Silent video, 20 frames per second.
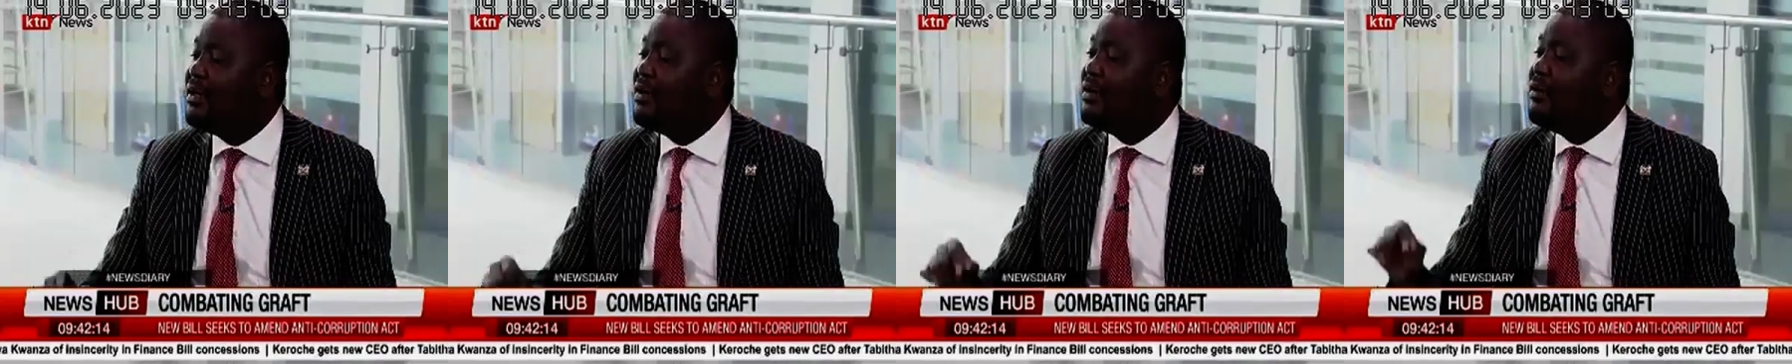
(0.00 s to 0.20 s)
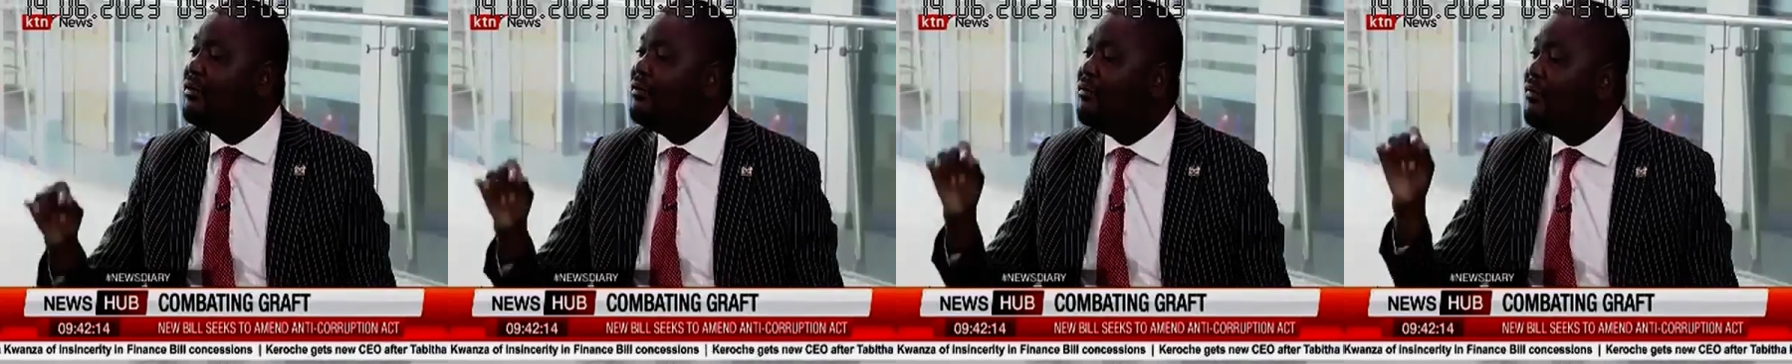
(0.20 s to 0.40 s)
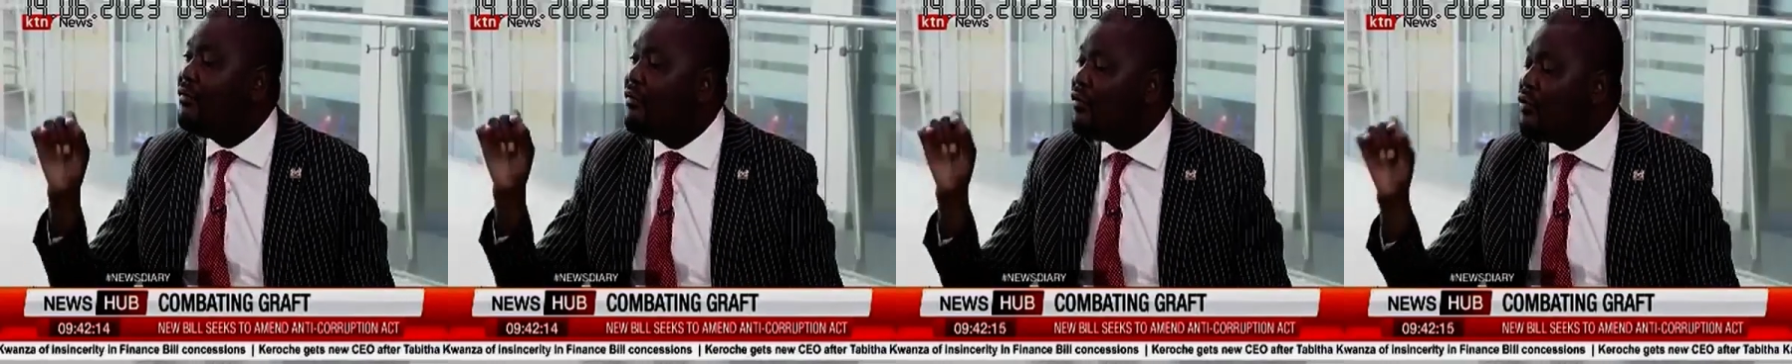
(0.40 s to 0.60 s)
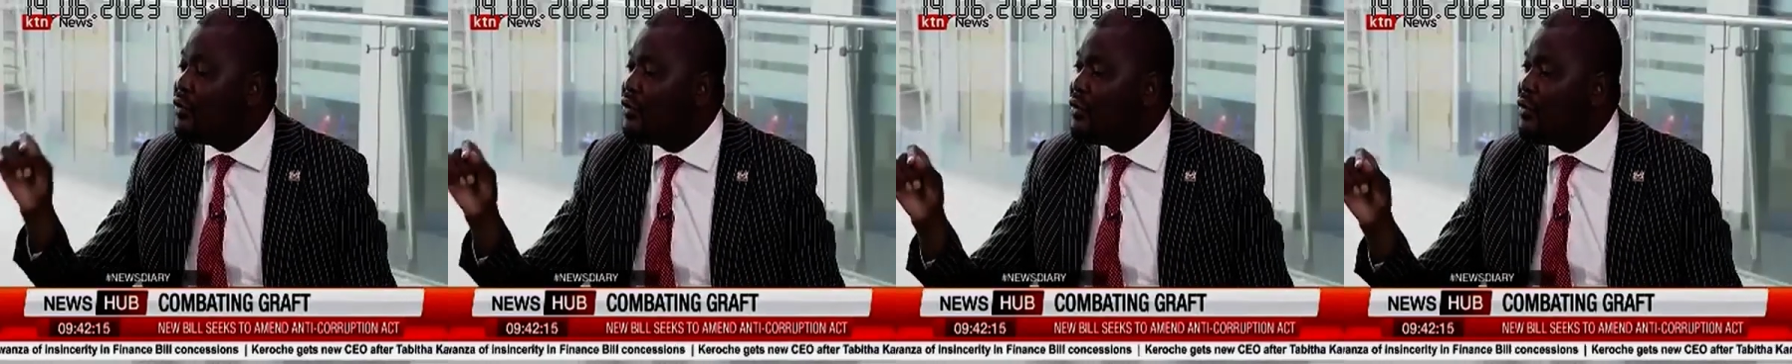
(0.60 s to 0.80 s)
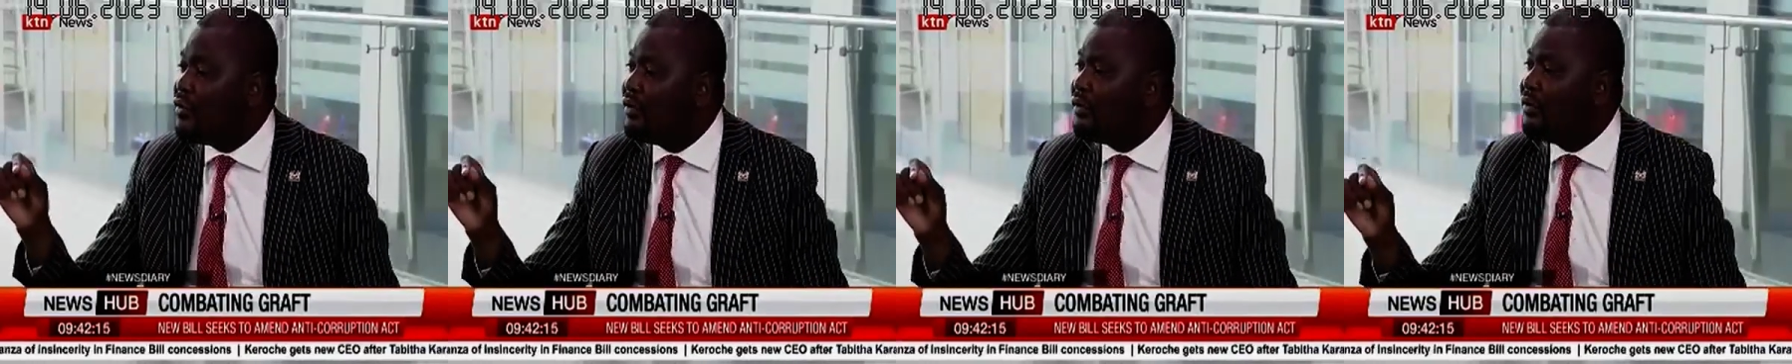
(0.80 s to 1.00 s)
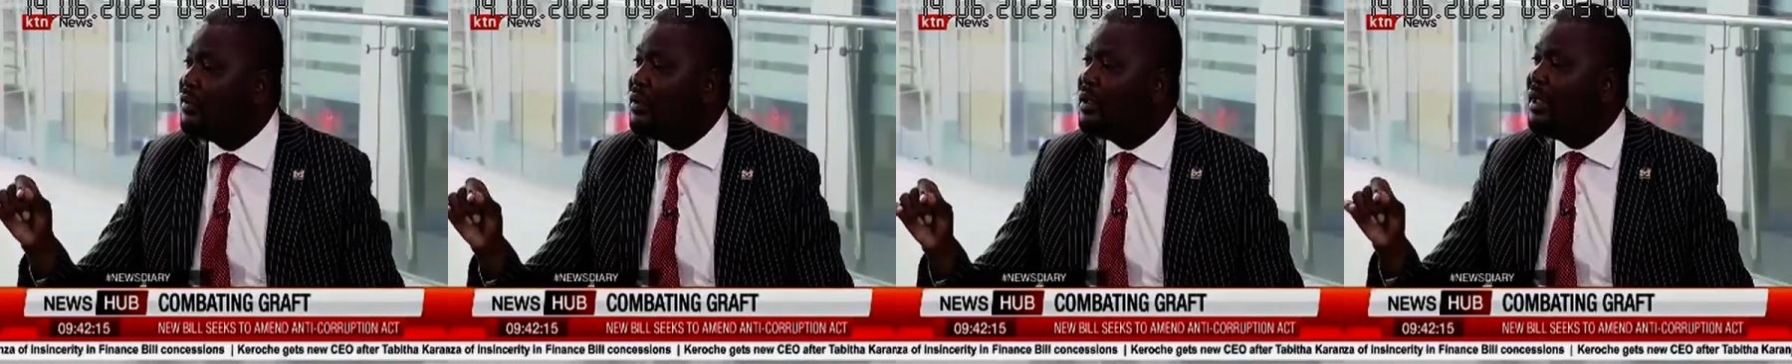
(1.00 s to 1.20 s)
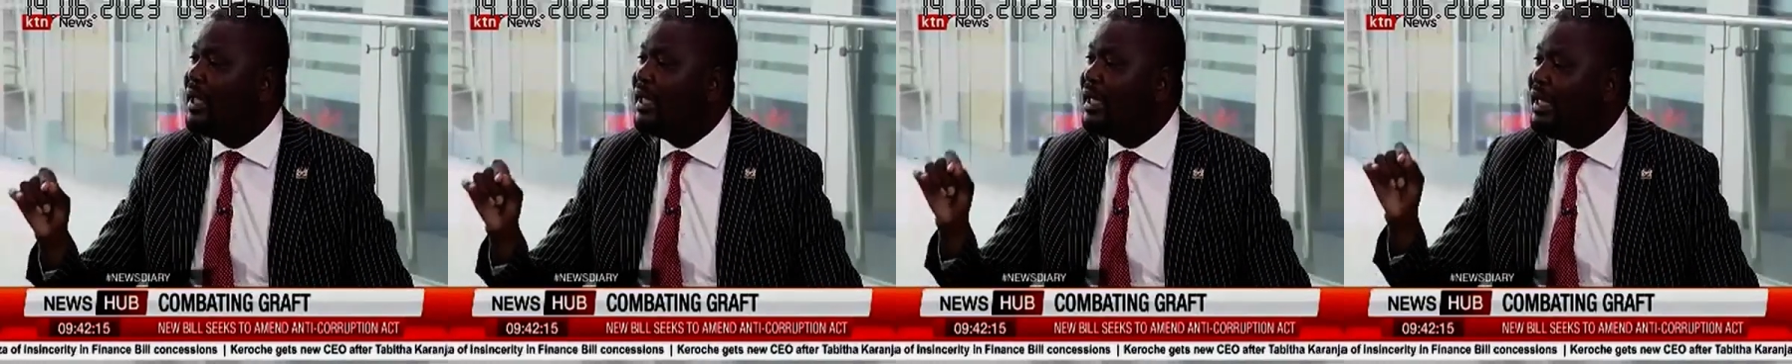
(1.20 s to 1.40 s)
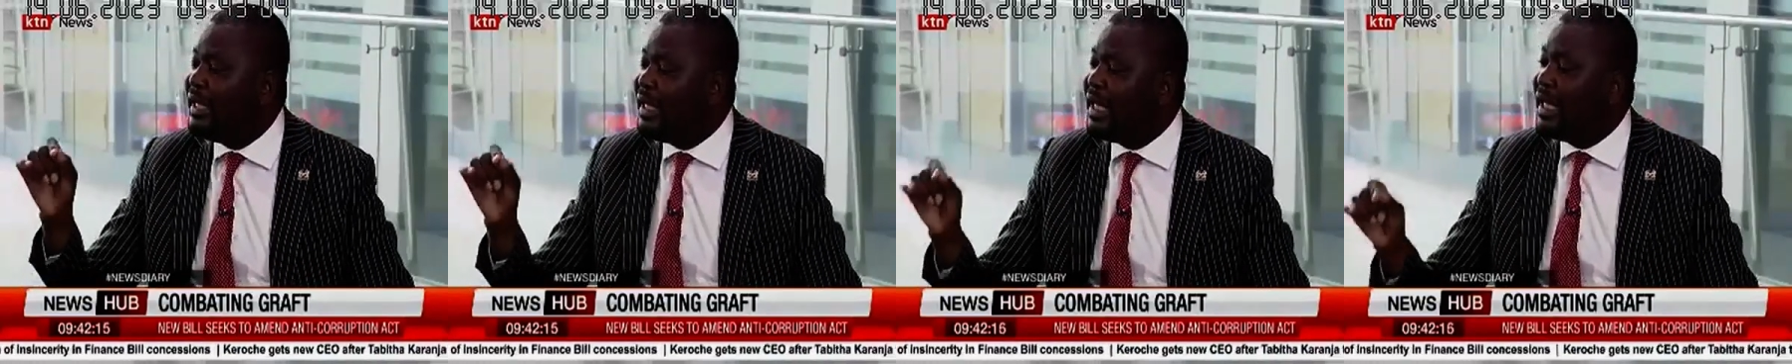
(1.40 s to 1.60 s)
for
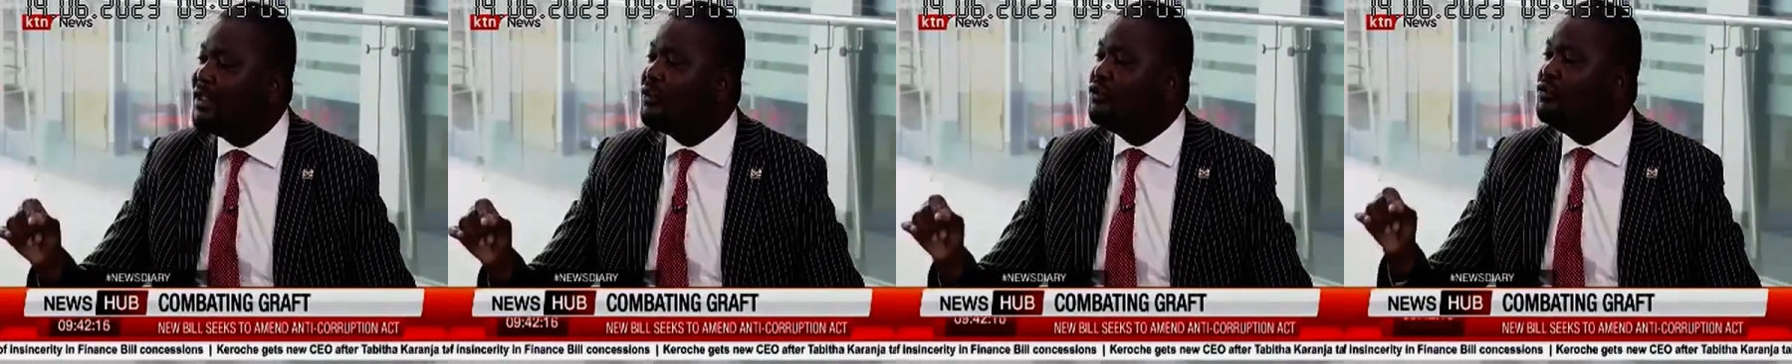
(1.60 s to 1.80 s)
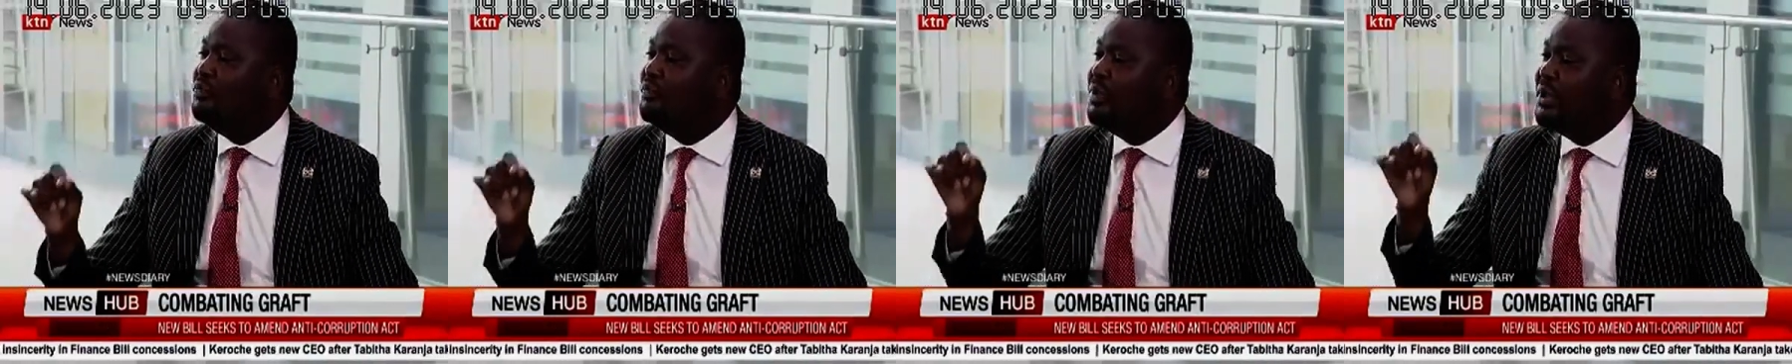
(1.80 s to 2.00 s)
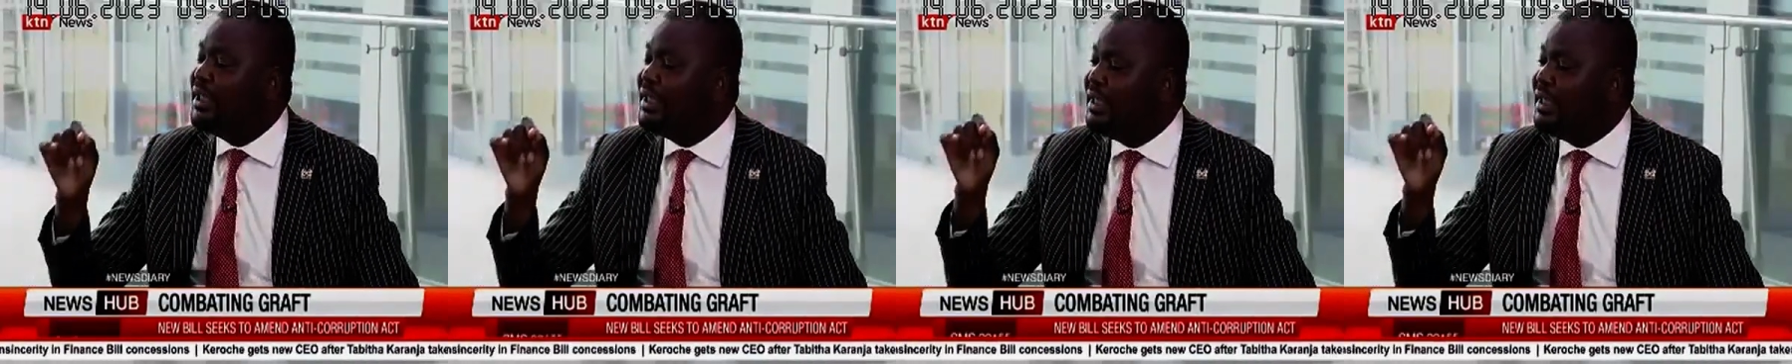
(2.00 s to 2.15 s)
there to be